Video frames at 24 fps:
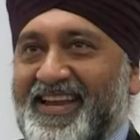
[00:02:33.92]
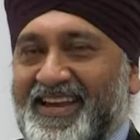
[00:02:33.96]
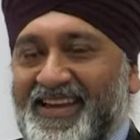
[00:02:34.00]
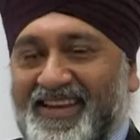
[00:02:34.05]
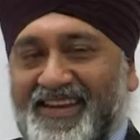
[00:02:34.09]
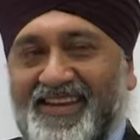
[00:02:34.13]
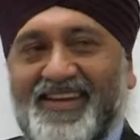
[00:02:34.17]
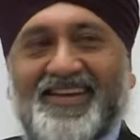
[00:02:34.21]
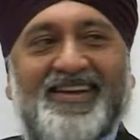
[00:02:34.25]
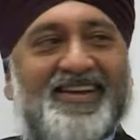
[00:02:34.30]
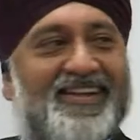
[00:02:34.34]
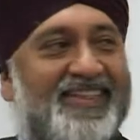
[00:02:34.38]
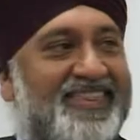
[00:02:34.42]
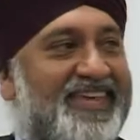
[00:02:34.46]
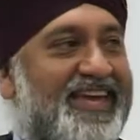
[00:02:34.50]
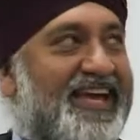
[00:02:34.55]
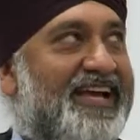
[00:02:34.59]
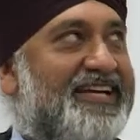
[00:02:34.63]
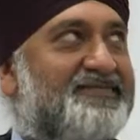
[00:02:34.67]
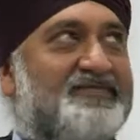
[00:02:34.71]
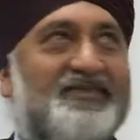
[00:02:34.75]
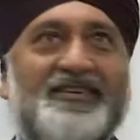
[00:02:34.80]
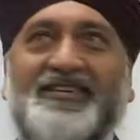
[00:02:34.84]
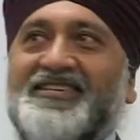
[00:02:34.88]
None of the
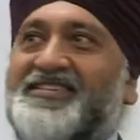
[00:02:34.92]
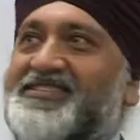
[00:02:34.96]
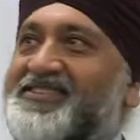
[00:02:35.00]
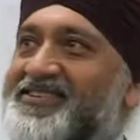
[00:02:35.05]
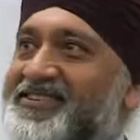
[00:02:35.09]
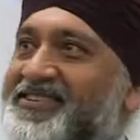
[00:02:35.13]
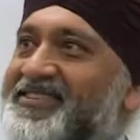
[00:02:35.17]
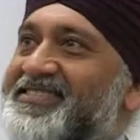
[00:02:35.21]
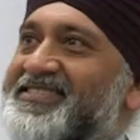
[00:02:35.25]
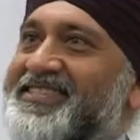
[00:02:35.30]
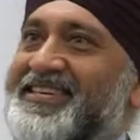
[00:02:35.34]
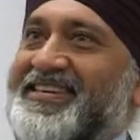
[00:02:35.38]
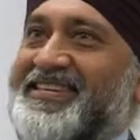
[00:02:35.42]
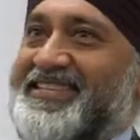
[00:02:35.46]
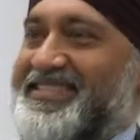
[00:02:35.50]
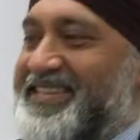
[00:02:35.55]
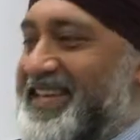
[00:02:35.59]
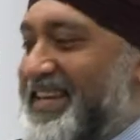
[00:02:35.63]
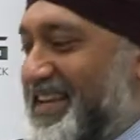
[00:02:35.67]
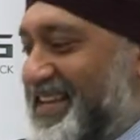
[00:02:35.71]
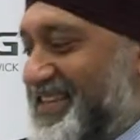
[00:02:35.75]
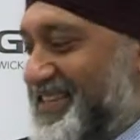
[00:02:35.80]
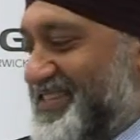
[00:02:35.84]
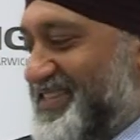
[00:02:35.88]
experts trust these
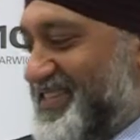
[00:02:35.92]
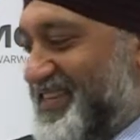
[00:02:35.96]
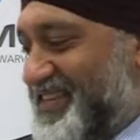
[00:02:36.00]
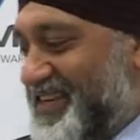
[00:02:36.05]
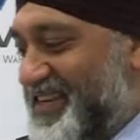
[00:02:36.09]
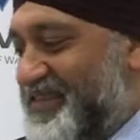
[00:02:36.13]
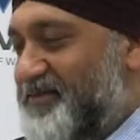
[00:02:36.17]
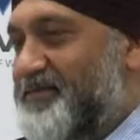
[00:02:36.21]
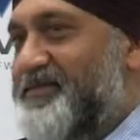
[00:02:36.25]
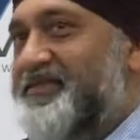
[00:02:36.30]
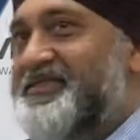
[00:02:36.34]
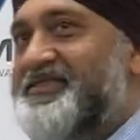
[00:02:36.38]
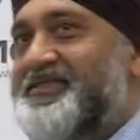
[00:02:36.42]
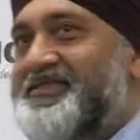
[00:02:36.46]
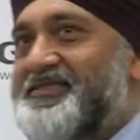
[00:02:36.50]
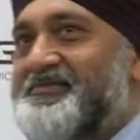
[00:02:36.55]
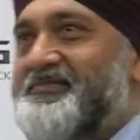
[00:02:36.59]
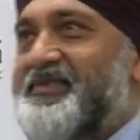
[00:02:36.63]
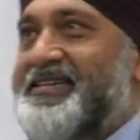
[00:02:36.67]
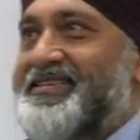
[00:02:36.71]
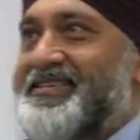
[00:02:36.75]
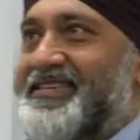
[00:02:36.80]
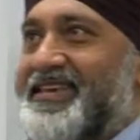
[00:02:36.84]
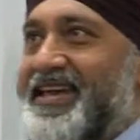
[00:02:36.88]
things, which is a
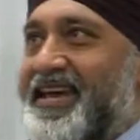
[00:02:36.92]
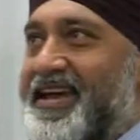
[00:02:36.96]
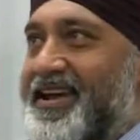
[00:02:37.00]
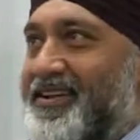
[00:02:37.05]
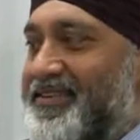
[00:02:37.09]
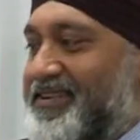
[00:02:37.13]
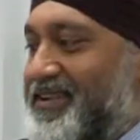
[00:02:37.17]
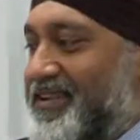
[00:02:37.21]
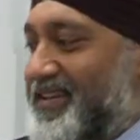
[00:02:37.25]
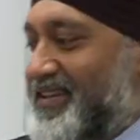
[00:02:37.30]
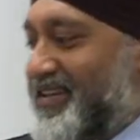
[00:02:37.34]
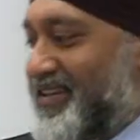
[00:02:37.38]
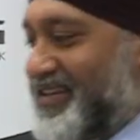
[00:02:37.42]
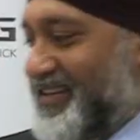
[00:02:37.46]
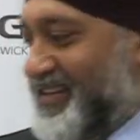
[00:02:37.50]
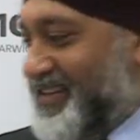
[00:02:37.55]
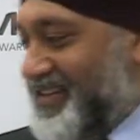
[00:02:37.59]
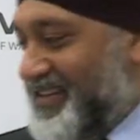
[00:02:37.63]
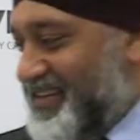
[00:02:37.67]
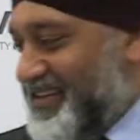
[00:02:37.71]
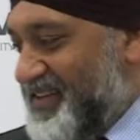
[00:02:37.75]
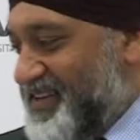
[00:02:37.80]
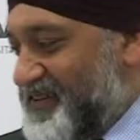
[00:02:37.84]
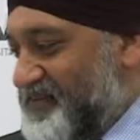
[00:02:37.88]
bit scary.
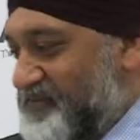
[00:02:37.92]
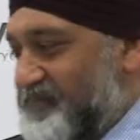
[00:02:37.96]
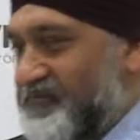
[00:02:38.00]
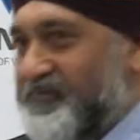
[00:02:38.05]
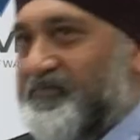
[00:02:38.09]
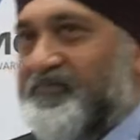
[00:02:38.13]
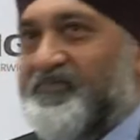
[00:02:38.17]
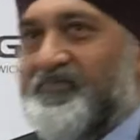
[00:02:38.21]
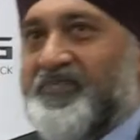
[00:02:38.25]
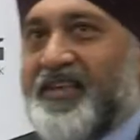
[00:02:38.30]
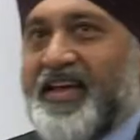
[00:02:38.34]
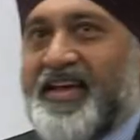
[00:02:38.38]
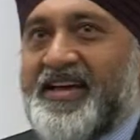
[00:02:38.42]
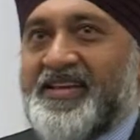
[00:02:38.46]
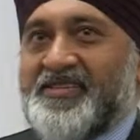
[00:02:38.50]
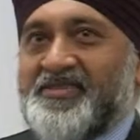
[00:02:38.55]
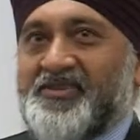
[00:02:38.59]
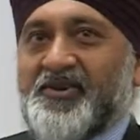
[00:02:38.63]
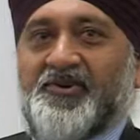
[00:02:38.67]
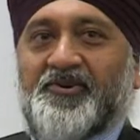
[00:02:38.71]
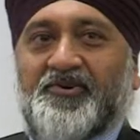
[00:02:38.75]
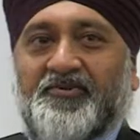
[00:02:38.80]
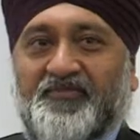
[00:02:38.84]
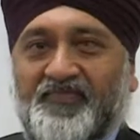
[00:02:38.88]

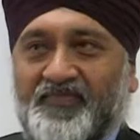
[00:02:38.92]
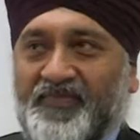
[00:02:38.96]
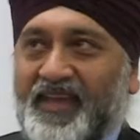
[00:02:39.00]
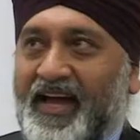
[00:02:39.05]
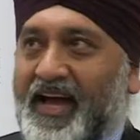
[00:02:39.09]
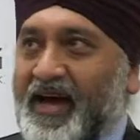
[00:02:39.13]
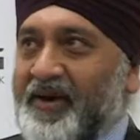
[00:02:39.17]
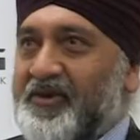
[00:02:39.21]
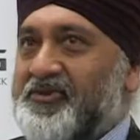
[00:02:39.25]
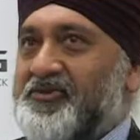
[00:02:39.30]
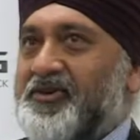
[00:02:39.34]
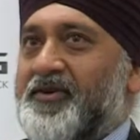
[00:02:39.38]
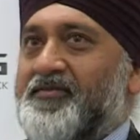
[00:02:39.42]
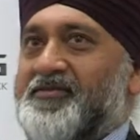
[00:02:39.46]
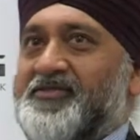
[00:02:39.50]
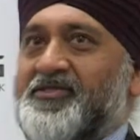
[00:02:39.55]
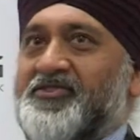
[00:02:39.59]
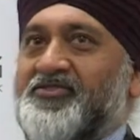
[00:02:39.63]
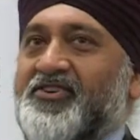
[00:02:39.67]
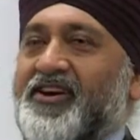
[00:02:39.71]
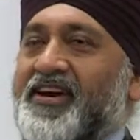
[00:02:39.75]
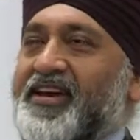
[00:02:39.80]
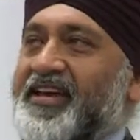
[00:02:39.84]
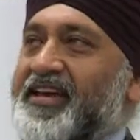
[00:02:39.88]
So our job is
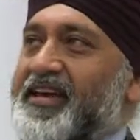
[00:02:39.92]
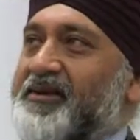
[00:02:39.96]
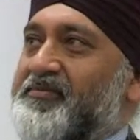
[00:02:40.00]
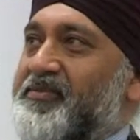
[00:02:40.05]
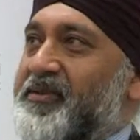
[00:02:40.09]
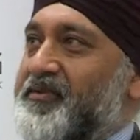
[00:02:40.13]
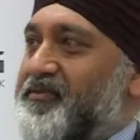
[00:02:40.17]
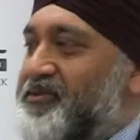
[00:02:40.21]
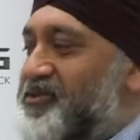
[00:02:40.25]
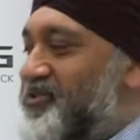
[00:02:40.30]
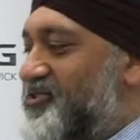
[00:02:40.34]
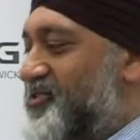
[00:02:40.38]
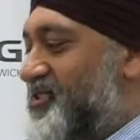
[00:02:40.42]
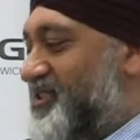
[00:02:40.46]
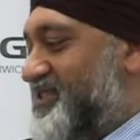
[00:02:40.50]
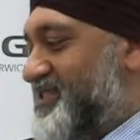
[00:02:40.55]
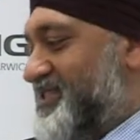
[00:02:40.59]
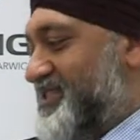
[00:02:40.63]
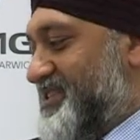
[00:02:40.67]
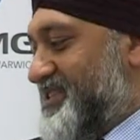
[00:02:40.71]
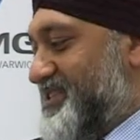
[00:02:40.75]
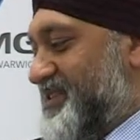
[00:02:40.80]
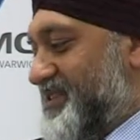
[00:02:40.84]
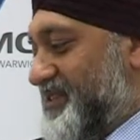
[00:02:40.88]
to try and get people to trust
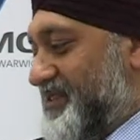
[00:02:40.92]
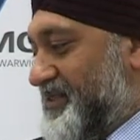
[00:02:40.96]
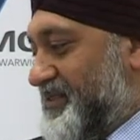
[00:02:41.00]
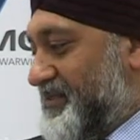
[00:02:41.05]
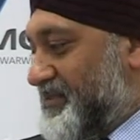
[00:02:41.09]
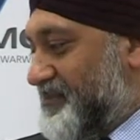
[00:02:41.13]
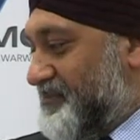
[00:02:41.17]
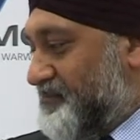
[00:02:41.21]
these things.